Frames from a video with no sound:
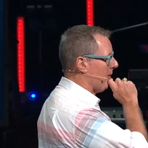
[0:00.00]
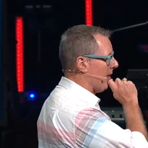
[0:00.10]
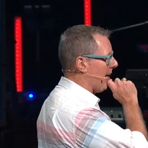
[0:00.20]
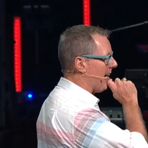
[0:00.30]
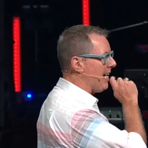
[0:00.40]

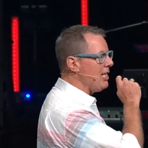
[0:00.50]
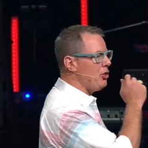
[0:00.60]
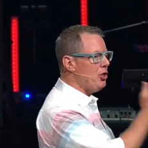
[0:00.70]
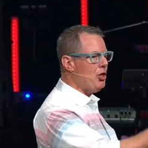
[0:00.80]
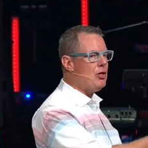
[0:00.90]
And he
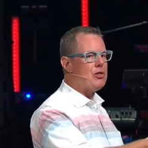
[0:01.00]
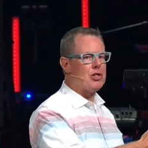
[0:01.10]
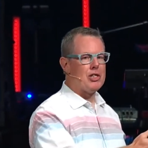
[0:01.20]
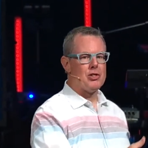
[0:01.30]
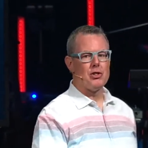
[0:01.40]

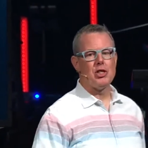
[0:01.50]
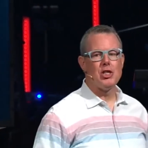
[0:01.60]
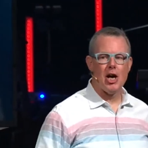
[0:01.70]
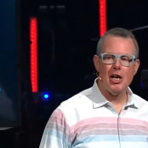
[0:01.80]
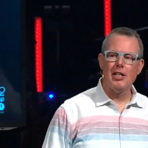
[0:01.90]
chooses the
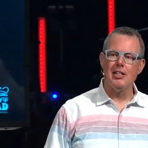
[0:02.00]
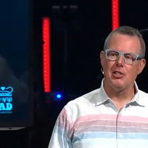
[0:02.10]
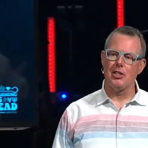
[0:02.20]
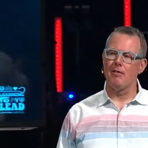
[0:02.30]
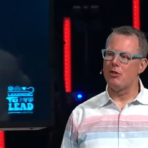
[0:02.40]

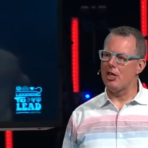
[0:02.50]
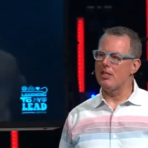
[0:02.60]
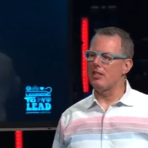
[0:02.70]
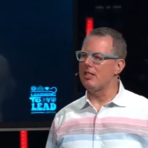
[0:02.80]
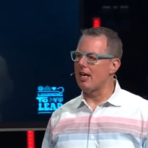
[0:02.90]
youngest of
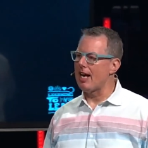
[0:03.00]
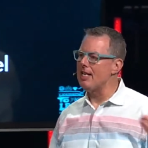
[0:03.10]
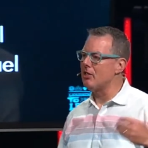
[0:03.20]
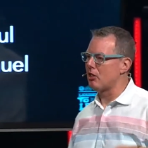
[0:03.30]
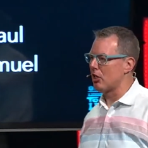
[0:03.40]
Jesse's
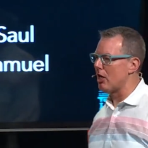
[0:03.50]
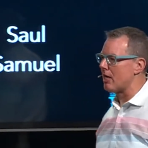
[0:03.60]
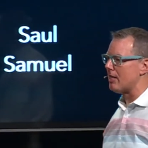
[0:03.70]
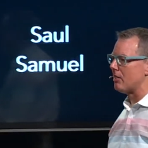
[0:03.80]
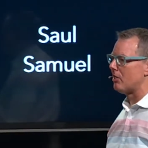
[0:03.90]
8
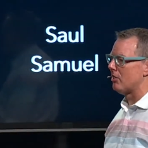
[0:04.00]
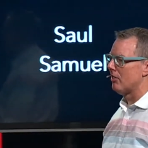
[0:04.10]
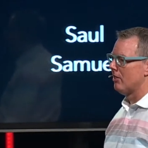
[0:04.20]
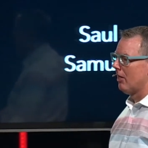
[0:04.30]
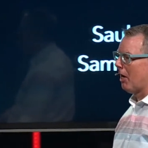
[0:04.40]
sons,
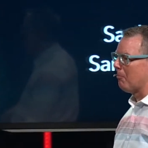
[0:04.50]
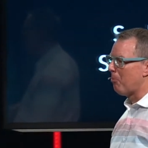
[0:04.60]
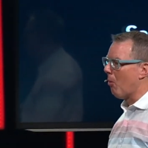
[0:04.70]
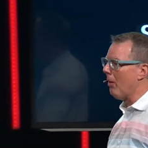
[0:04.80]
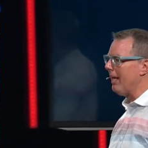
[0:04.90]
a
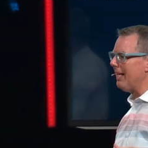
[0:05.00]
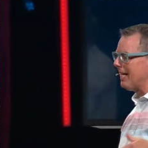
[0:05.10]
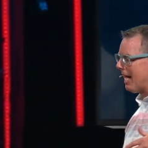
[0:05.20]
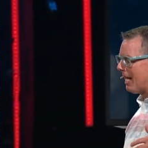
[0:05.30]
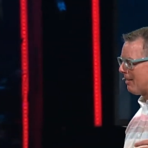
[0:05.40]
boy
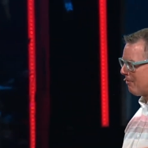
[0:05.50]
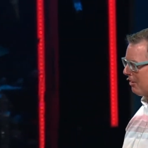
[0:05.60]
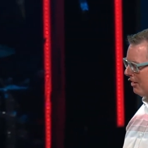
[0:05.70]
named